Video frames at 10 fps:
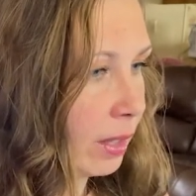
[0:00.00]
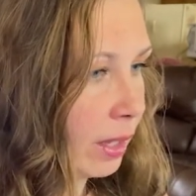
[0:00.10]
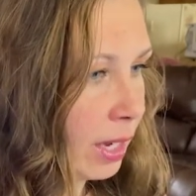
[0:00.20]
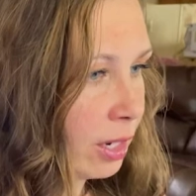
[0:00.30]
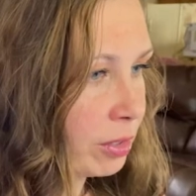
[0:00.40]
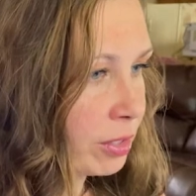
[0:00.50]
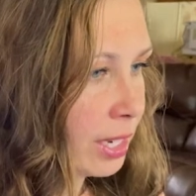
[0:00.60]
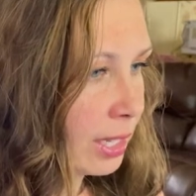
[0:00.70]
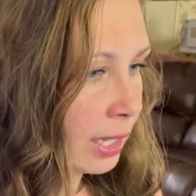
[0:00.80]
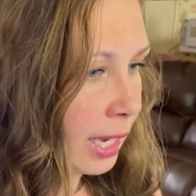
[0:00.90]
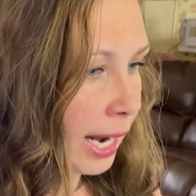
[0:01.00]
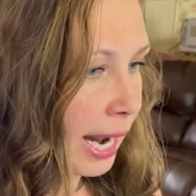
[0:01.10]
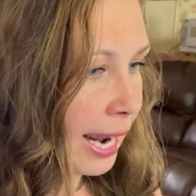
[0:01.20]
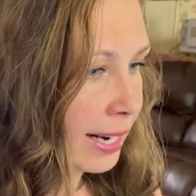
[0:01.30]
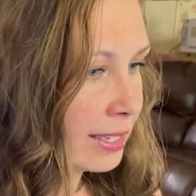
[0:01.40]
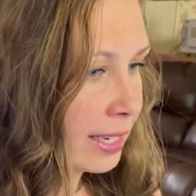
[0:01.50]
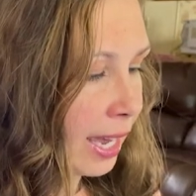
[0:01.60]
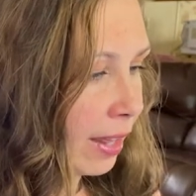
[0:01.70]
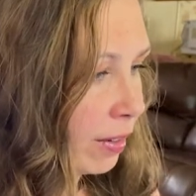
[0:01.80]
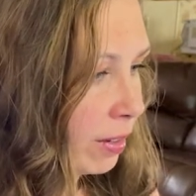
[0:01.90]
And you'll see that they get added
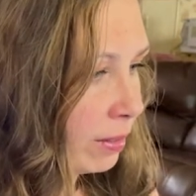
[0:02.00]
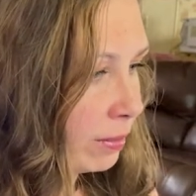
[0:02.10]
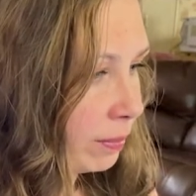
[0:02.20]
together